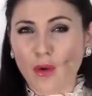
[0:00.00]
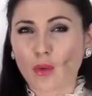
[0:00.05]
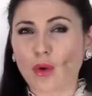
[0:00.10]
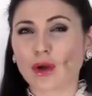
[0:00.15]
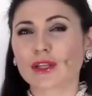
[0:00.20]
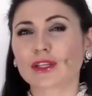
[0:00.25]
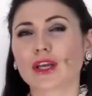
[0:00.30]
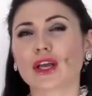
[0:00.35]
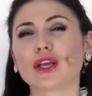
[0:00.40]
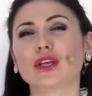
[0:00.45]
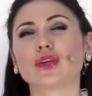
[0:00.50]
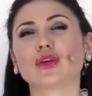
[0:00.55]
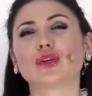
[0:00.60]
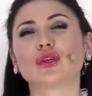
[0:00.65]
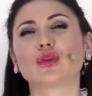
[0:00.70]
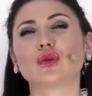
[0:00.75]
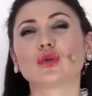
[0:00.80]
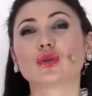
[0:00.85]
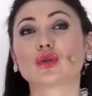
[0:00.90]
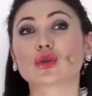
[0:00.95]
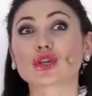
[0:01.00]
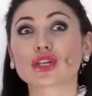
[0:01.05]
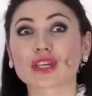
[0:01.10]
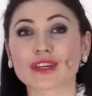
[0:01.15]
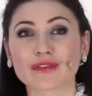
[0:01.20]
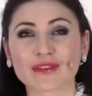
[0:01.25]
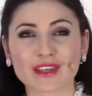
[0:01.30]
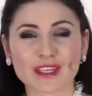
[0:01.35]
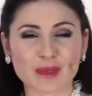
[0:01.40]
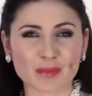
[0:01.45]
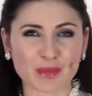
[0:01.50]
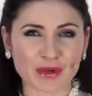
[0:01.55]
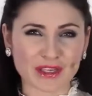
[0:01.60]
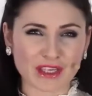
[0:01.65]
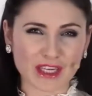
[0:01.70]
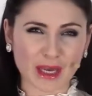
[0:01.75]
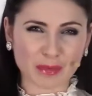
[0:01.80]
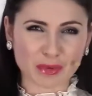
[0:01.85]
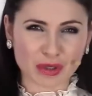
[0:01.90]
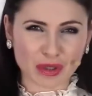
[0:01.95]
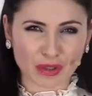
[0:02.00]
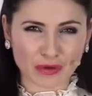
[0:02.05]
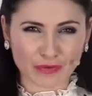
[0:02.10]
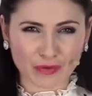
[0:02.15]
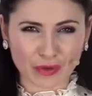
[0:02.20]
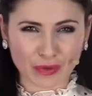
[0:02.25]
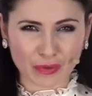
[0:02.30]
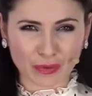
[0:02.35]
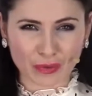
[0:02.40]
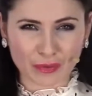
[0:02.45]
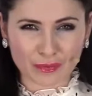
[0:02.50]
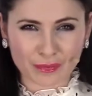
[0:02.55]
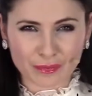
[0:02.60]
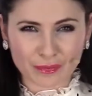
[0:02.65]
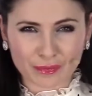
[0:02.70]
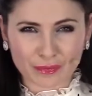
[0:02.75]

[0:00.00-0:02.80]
What can you do to shift this perception of you?